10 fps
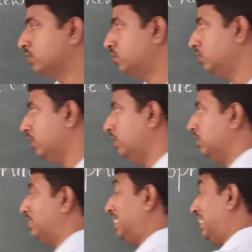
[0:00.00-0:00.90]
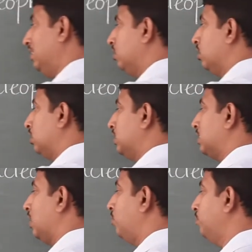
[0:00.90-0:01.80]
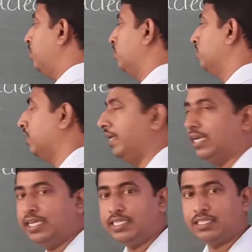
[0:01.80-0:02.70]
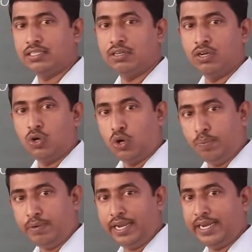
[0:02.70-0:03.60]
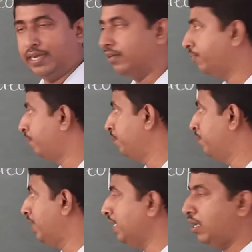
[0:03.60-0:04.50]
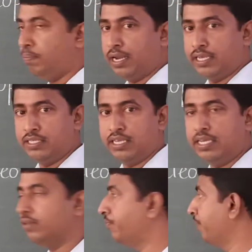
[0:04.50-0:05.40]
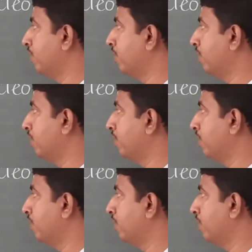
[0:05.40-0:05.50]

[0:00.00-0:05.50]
So, see this compound, it is obtained by replacing